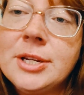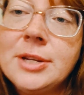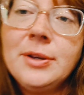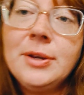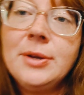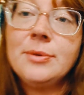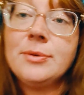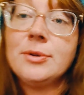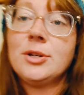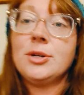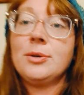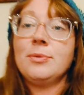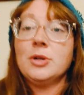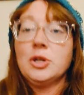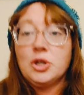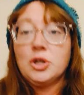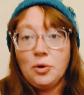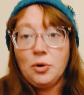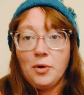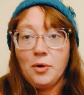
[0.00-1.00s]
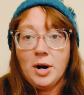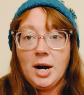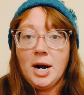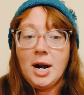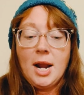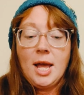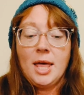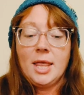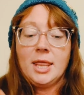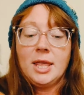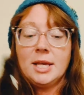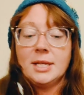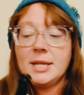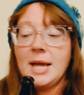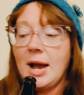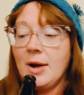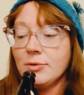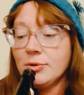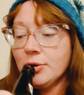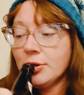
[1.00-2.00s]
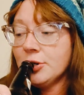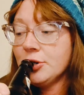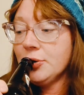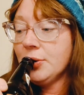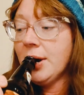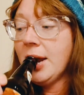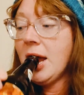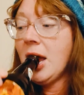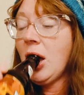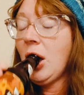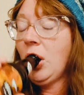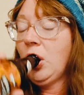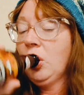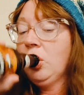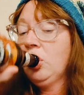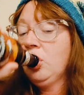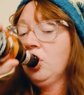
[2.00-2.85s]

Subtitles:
to use to adorn this outdoor tree.